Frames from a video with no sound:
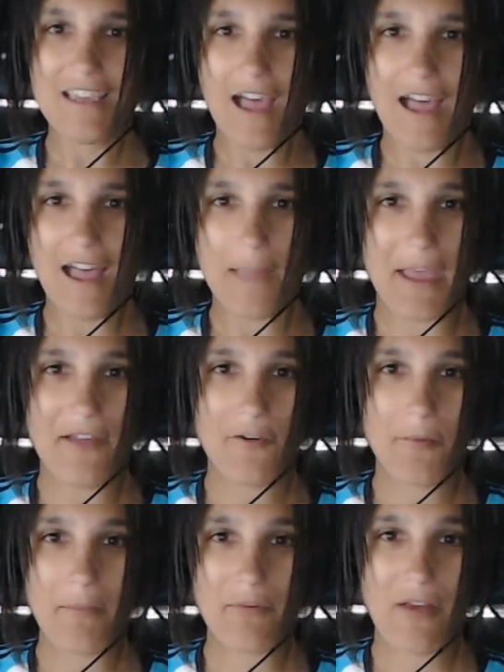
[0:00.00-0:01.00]
Uh, I mean, I
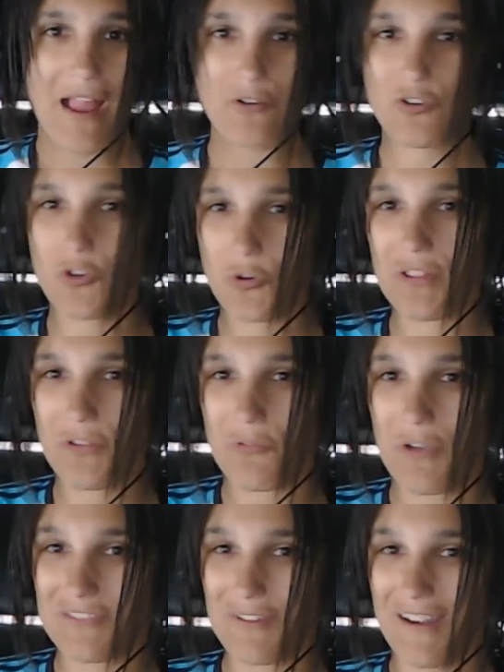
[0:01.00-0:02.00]
remember how cool it
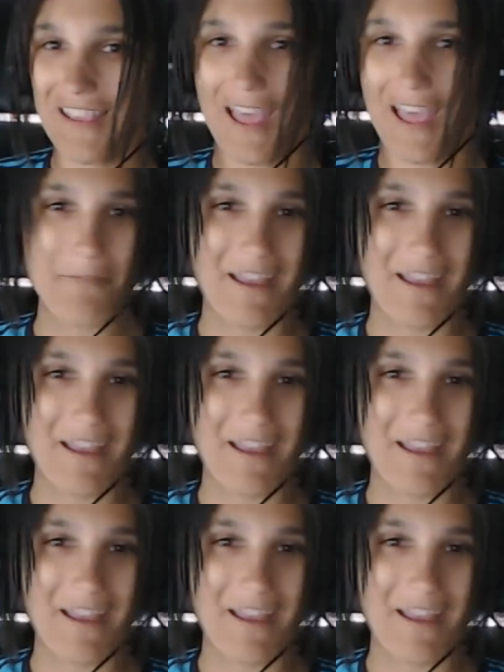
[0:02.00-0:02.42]
was when I got